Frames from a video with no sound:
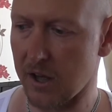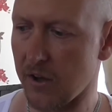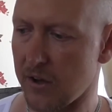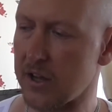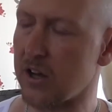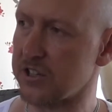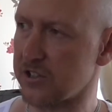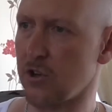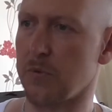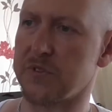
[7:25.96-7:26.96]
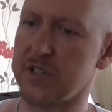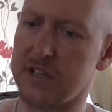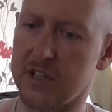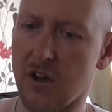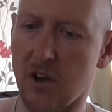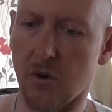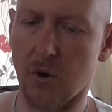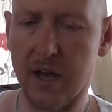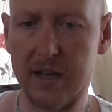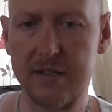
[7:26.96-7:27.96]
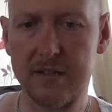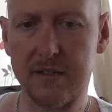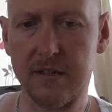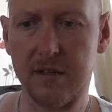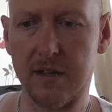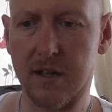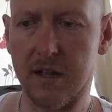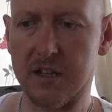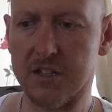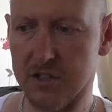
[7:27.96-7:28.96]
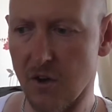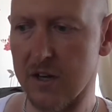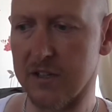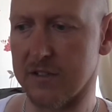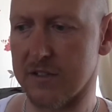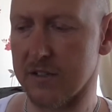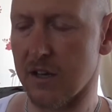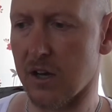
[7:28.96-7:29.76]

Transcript: I stopped in the aisle and silence.